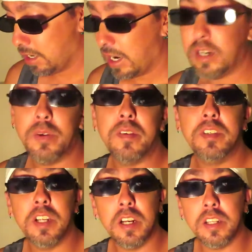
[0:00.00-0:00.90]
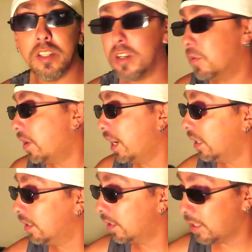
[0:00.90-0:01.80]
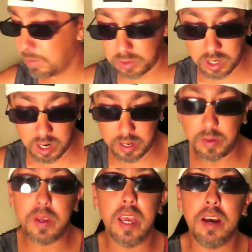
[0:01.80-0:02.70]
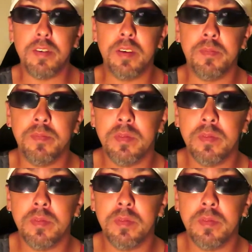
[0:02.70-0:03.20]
I know we haven't done these in a while, and I'm sorry that we haven't.